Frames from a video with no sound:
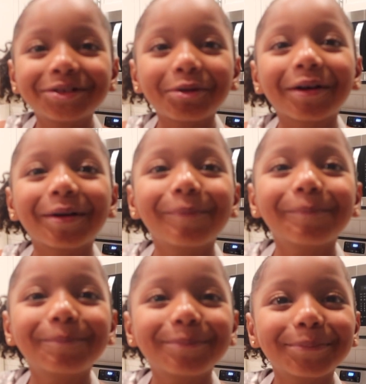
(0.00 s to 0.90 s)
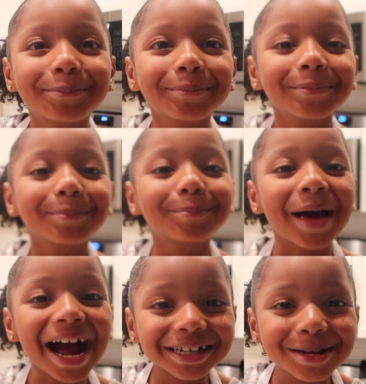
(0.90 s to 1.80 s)
Welcome
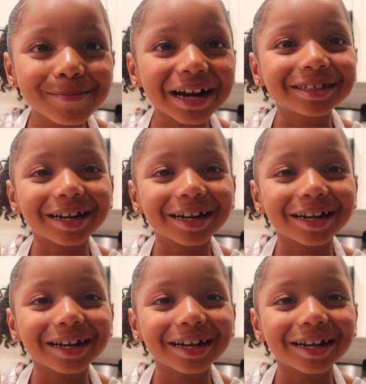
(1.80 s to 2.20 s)
back to my